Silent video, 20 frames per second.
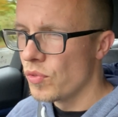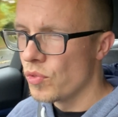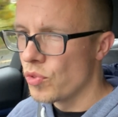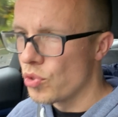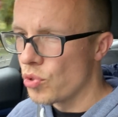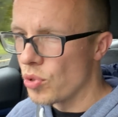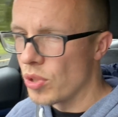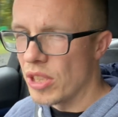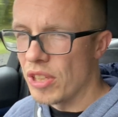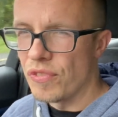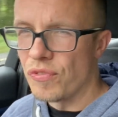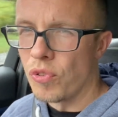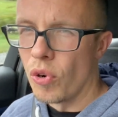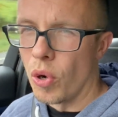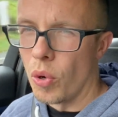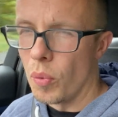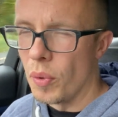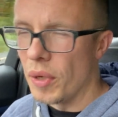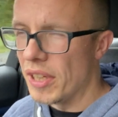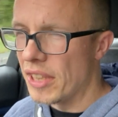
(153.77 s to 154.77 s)
three
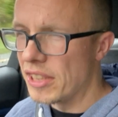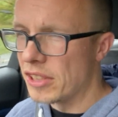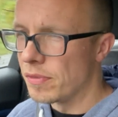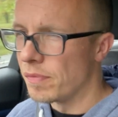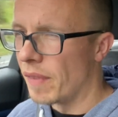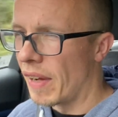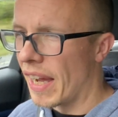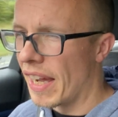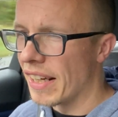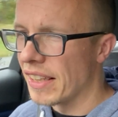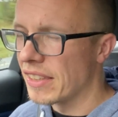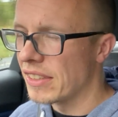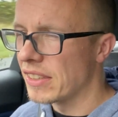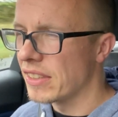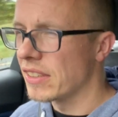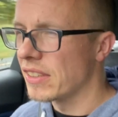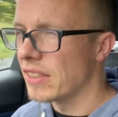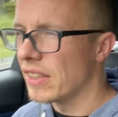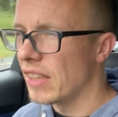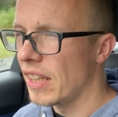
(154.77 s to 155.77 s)
four weeks max
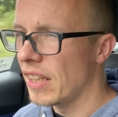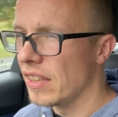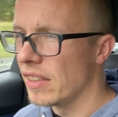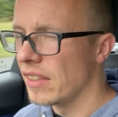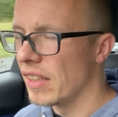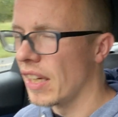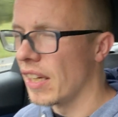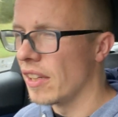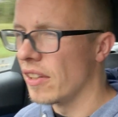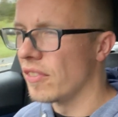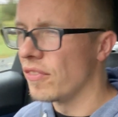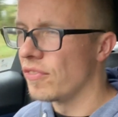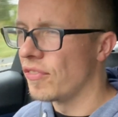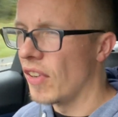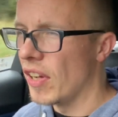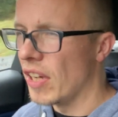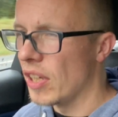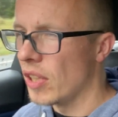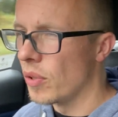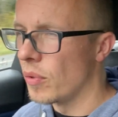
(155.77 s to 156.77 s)
and then
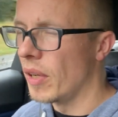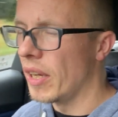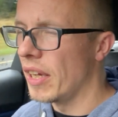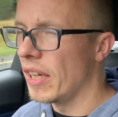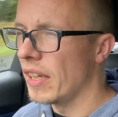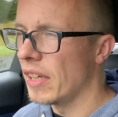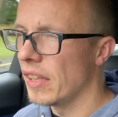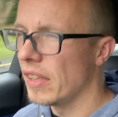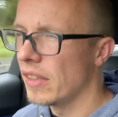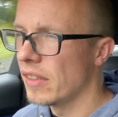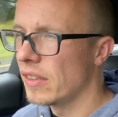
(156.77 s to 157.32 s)
fade away